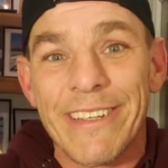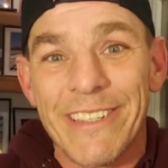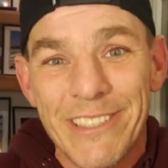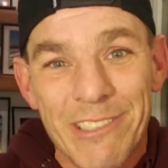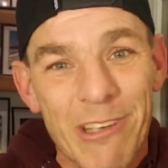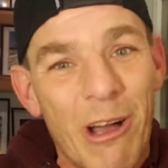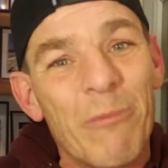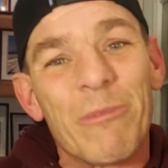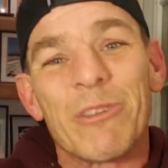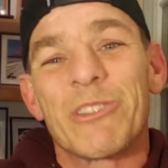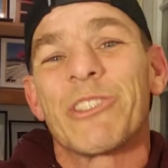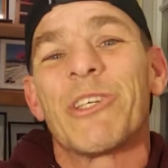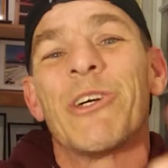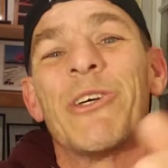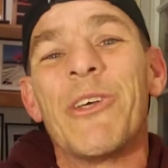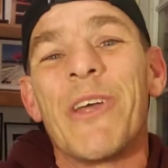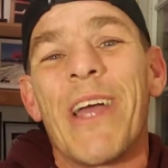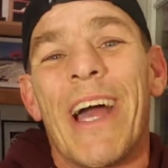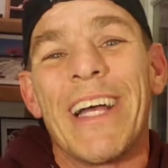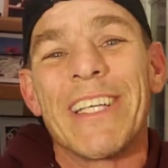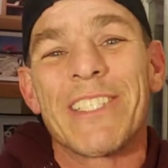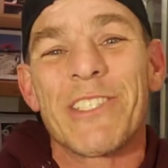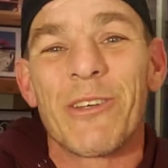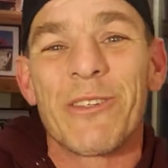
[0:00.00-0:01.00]
So I'm gonna show you
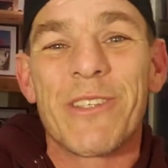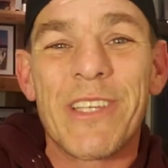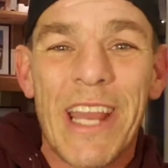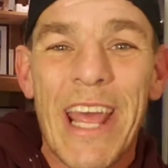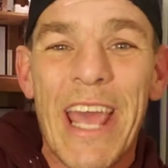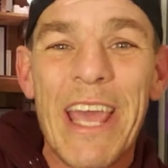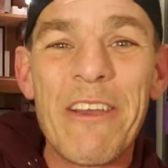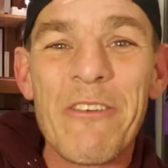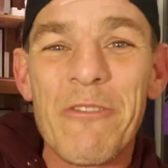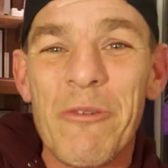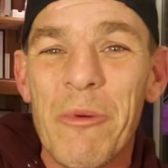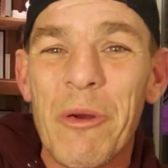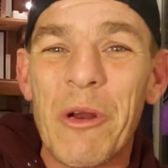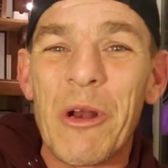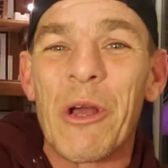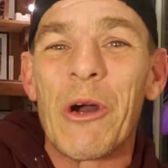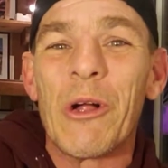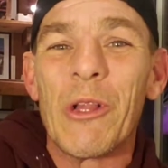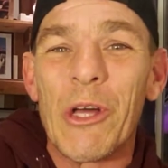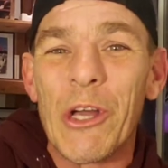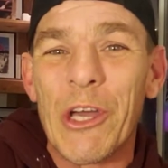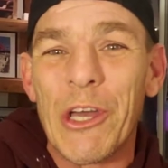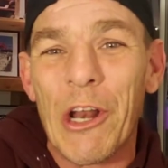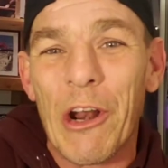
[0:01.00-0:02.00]
guys. So today, we're gonna go
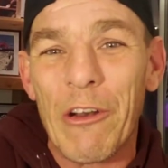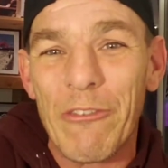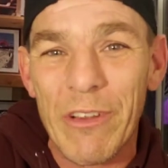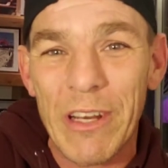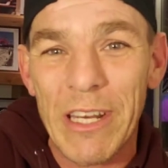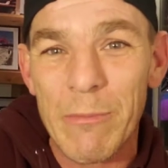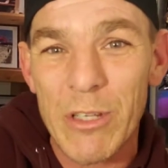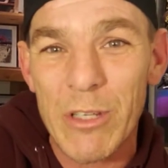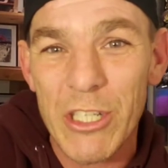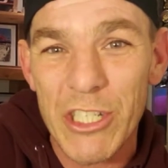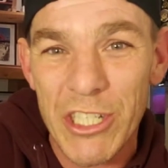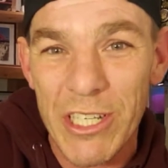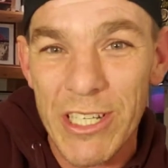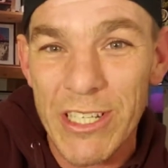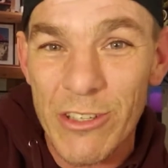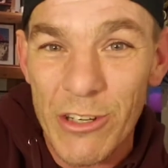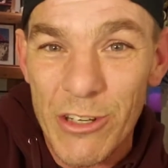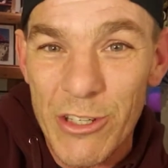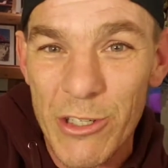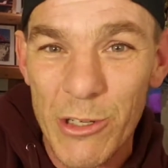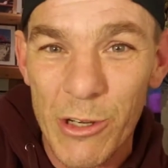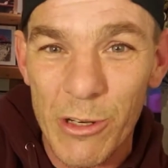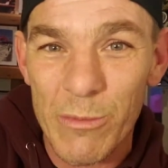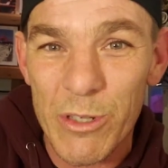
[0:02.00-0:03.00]
look at our vending machines, our
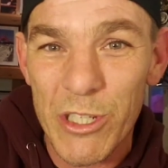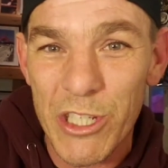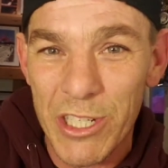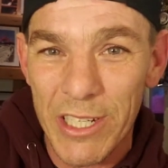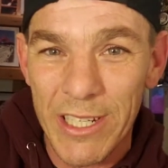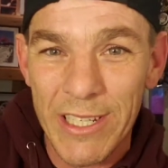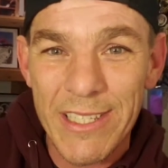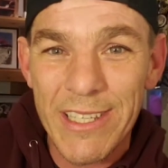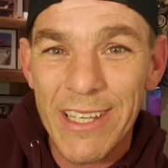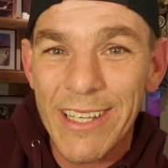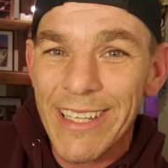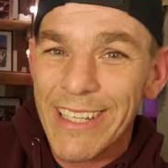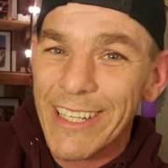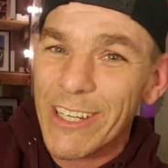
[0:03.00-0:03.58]
soda machines,